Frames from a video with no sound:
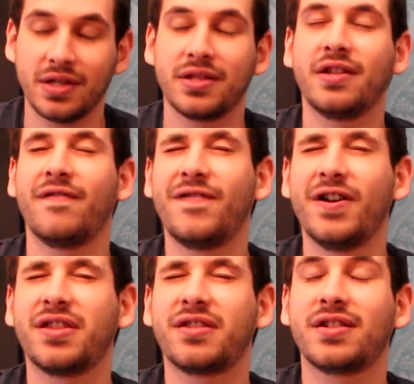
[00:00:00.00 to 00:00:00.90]
So the
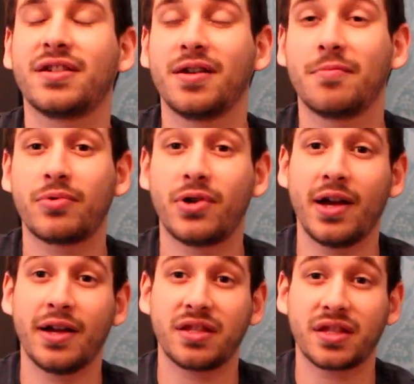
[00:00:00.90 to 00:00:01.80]
first
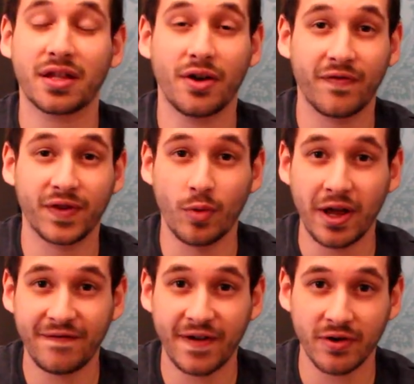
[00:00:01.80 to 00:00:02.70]
prize of the
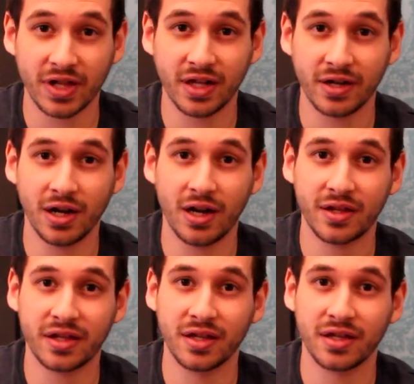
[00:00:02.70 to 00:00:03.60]
Wayfarer
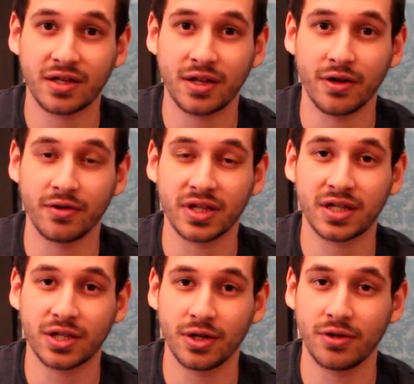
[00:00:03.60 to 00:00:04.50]
sunglasses goes
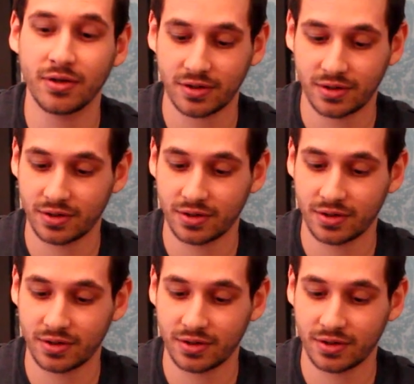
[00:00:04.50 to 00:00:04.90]
to